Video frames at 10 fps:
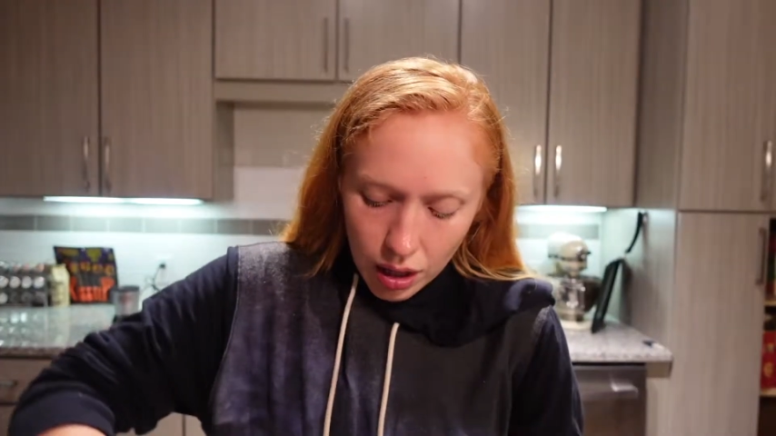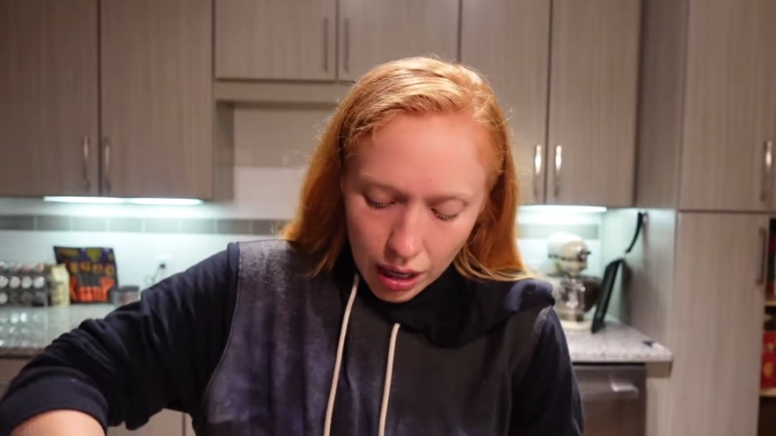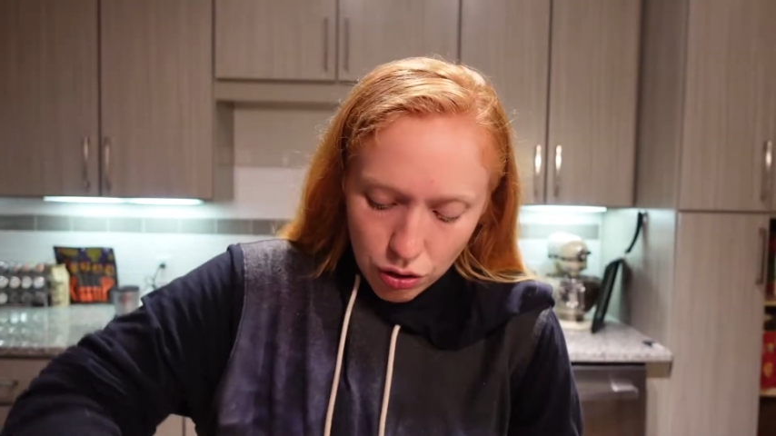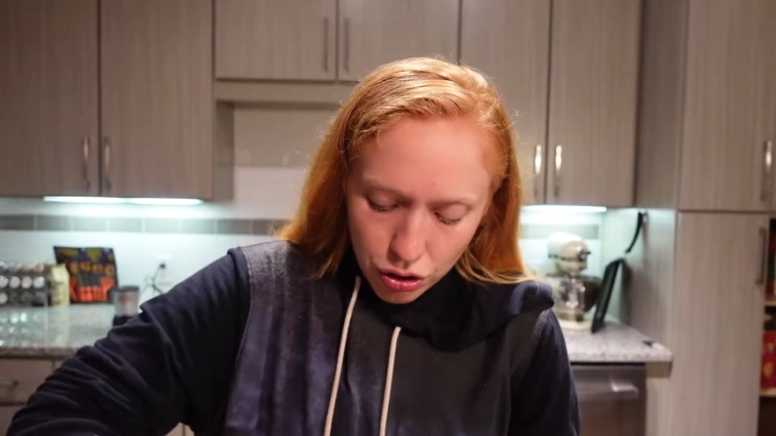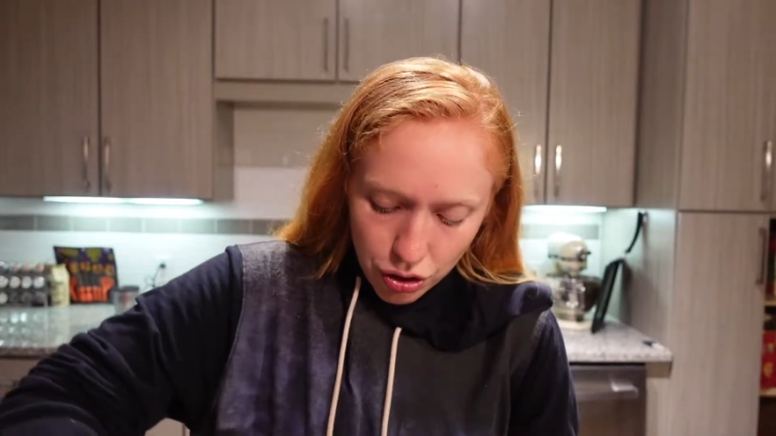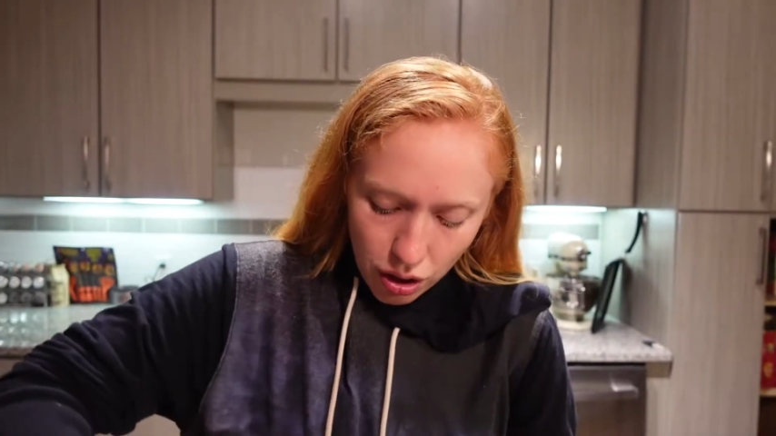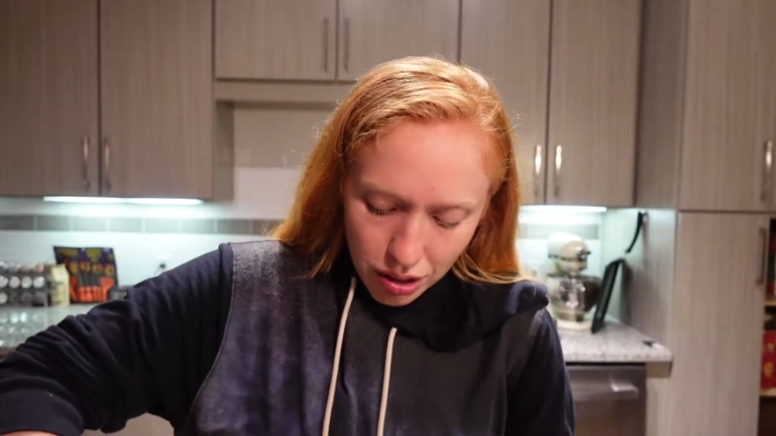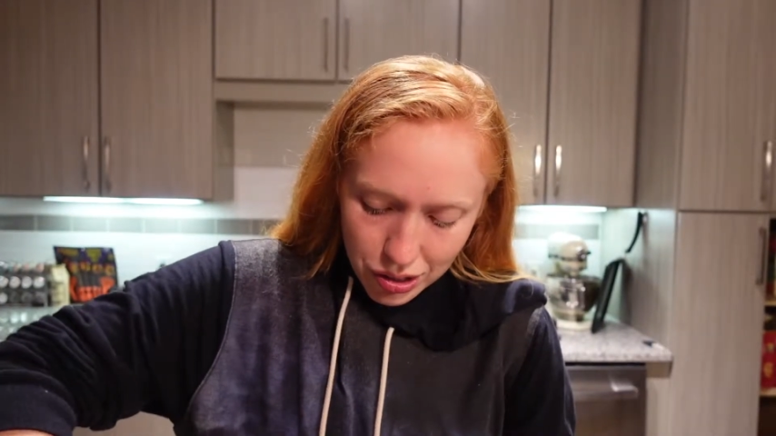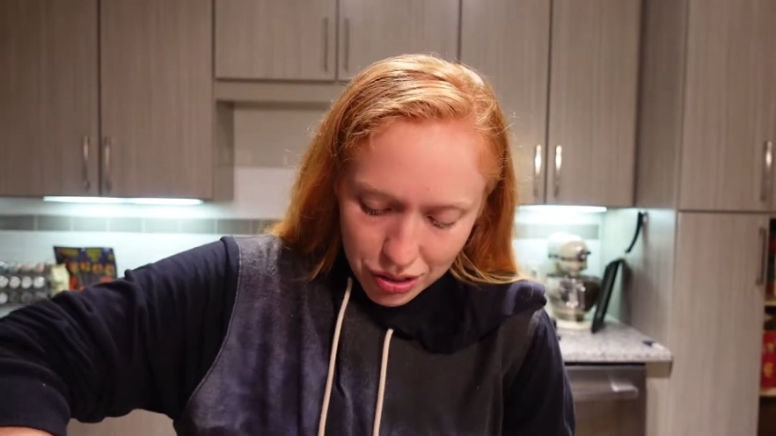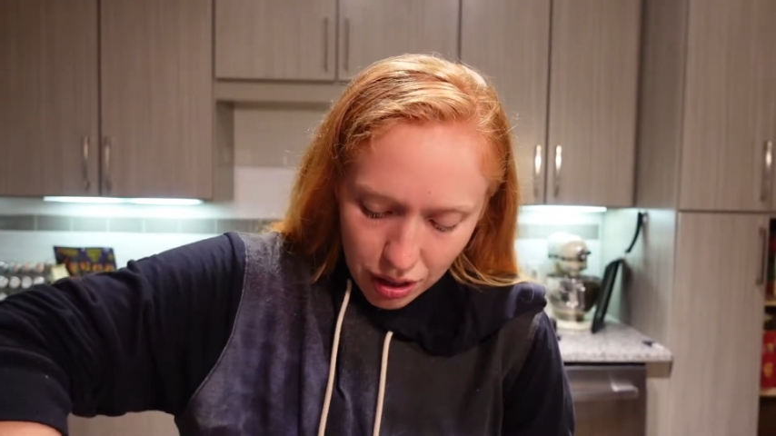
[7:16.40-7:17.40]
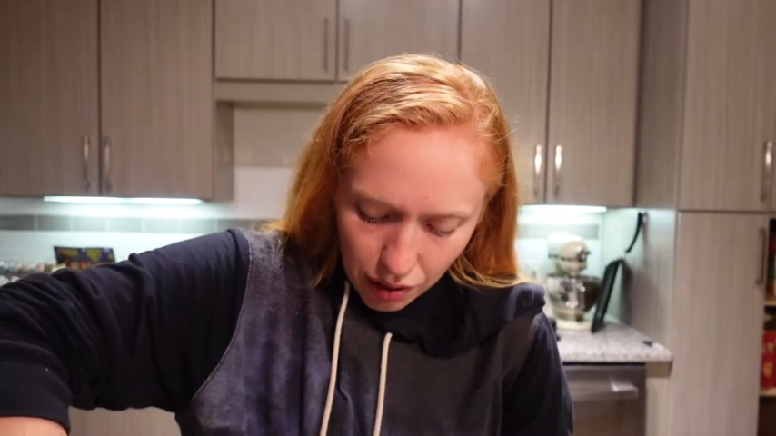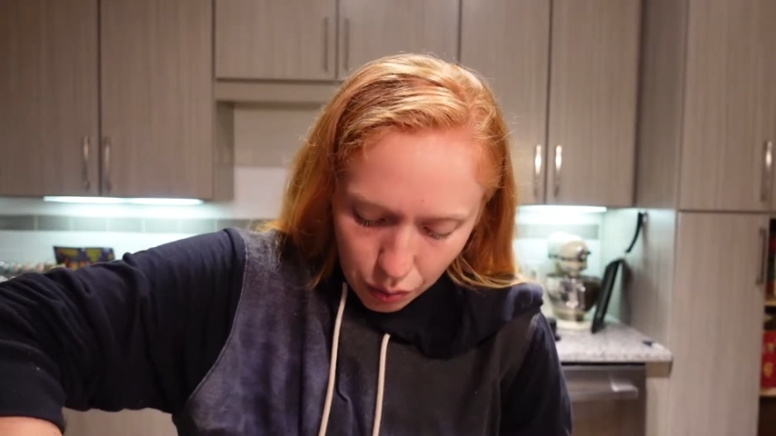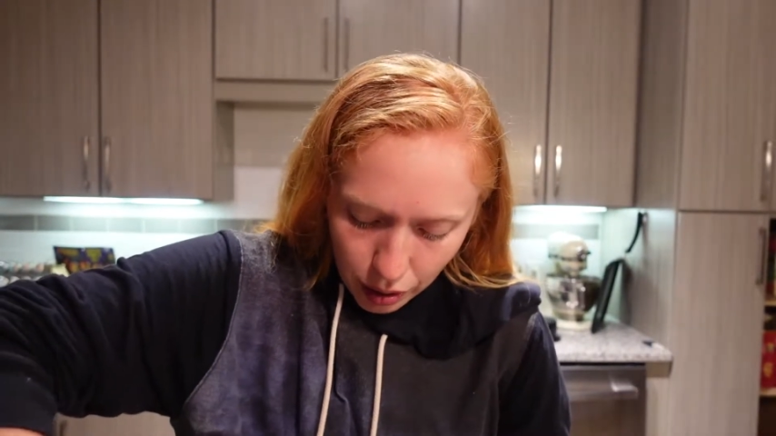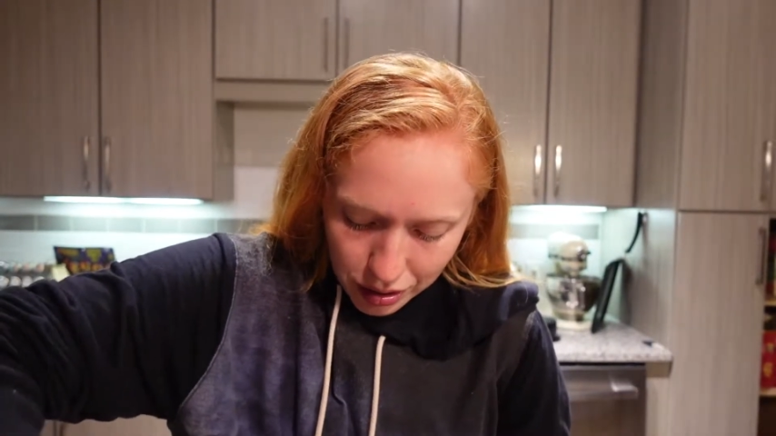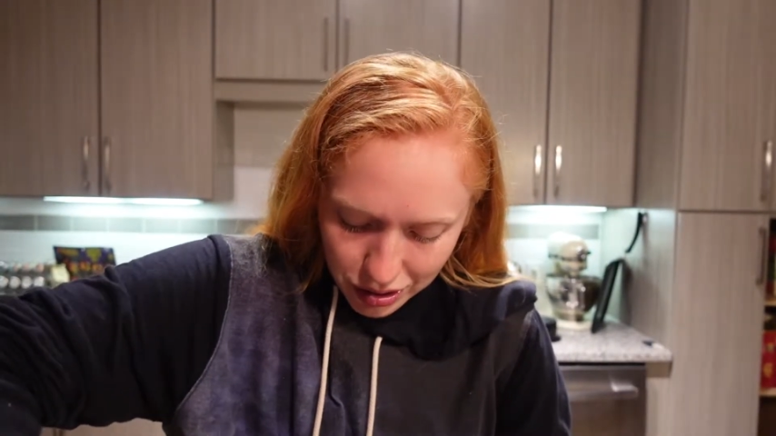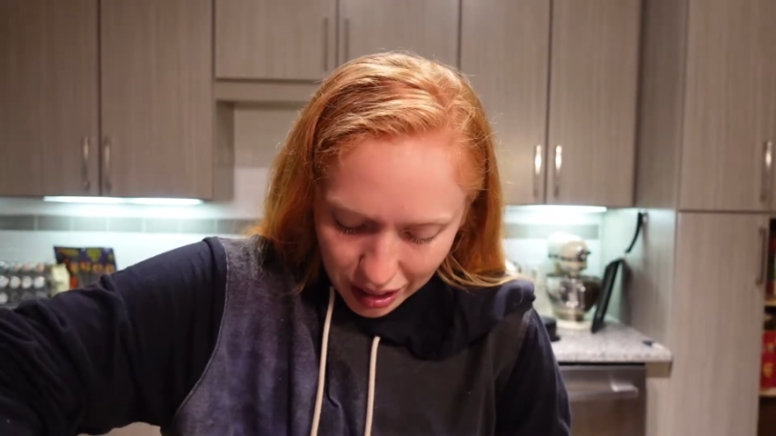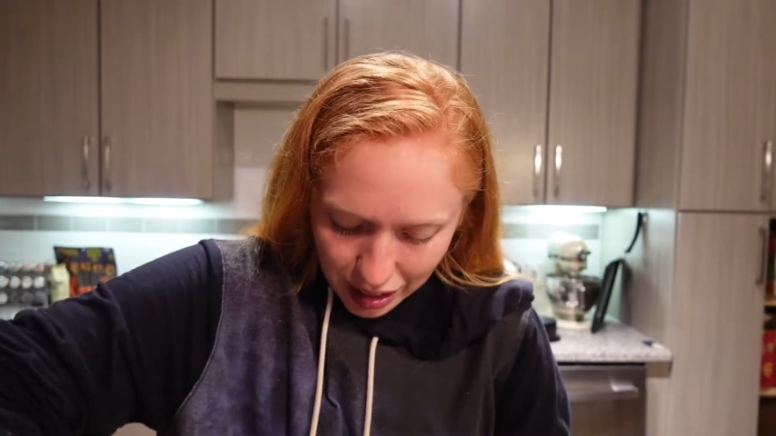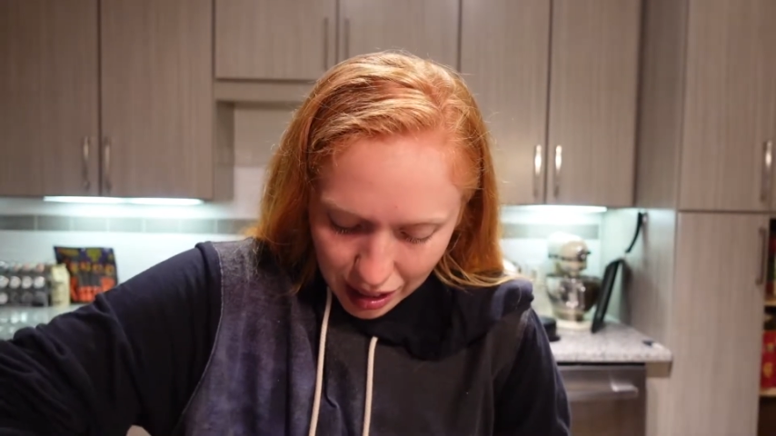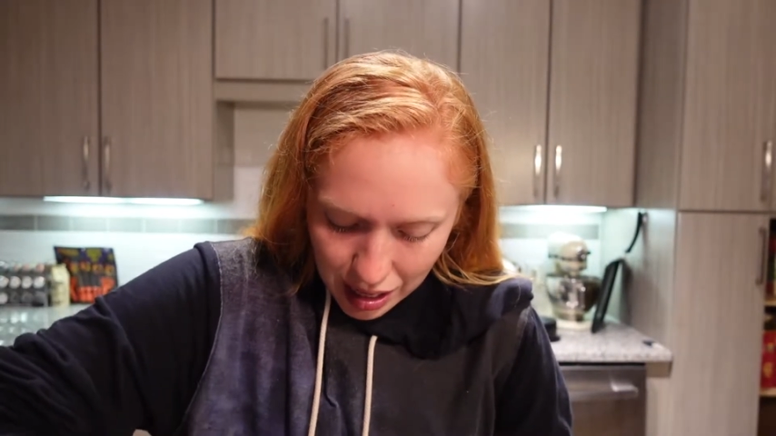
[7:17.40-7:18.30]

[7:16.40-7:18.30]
And just all this stuff where it's like,